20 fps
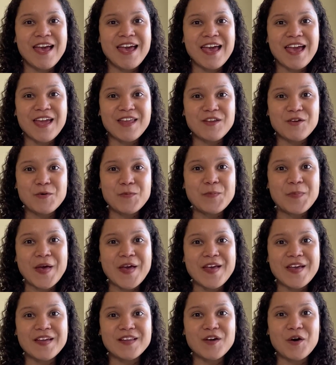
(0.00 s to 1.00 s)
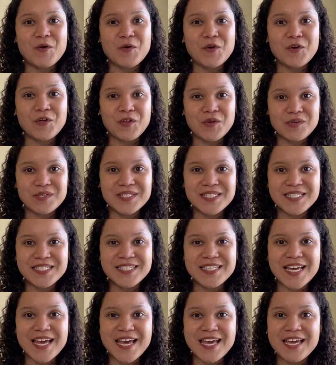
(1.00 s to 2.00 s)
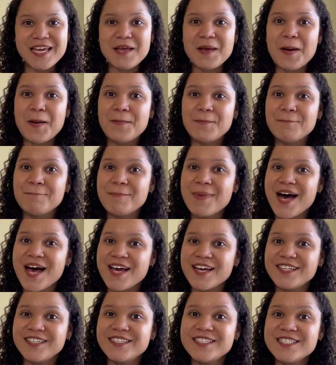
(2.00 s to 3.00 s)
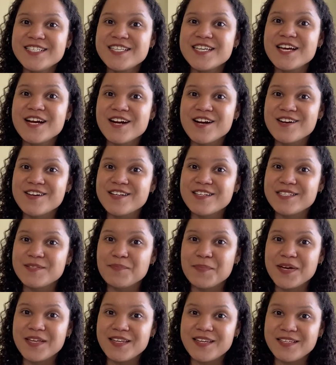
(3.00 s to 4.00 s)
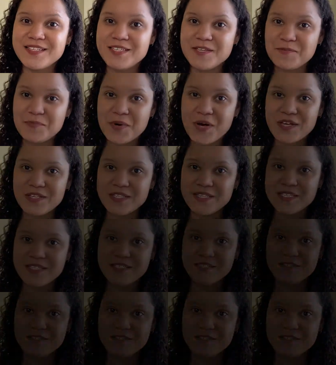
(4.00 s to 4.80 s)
and you pay it on closing day minus the earnest money deposit.